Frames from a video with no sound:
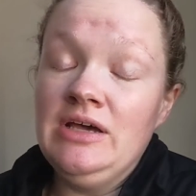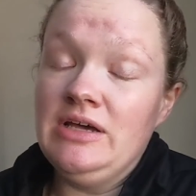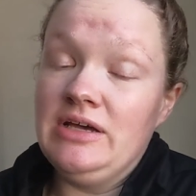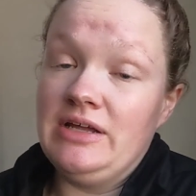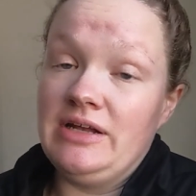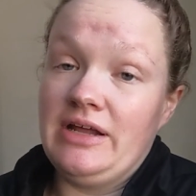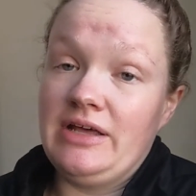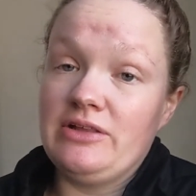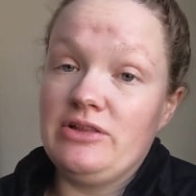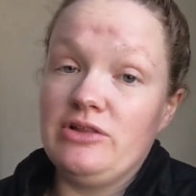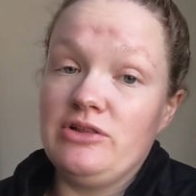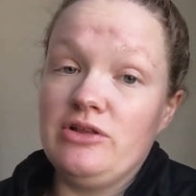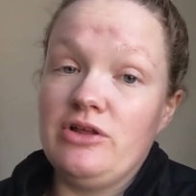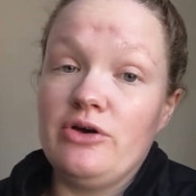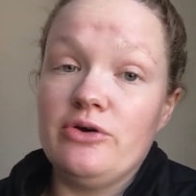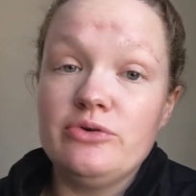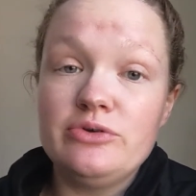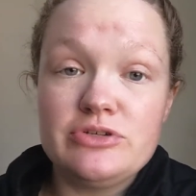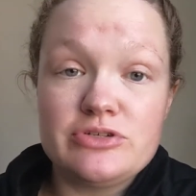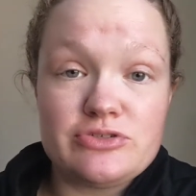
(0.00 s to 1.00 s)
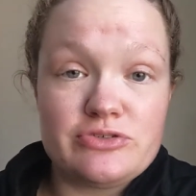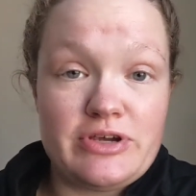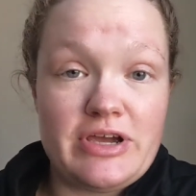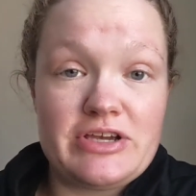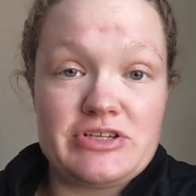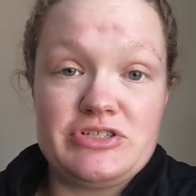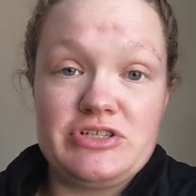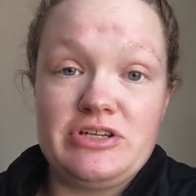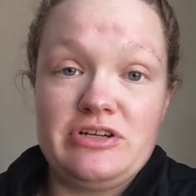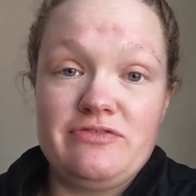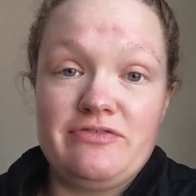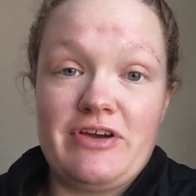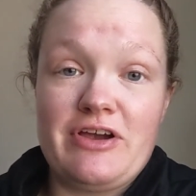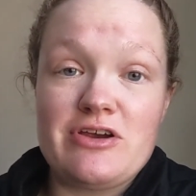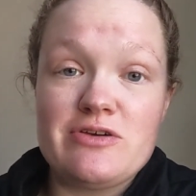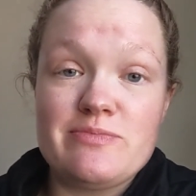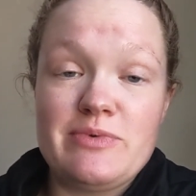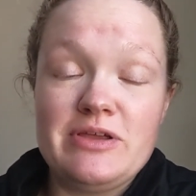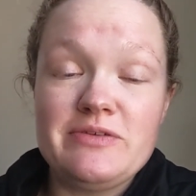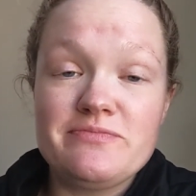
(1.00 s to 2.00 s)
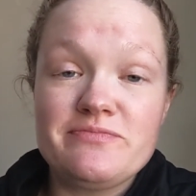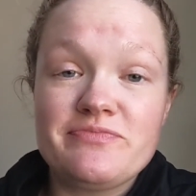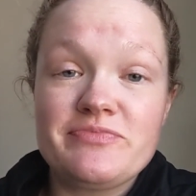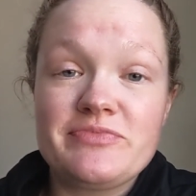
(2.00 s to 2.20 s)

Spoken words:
in a low distraction environment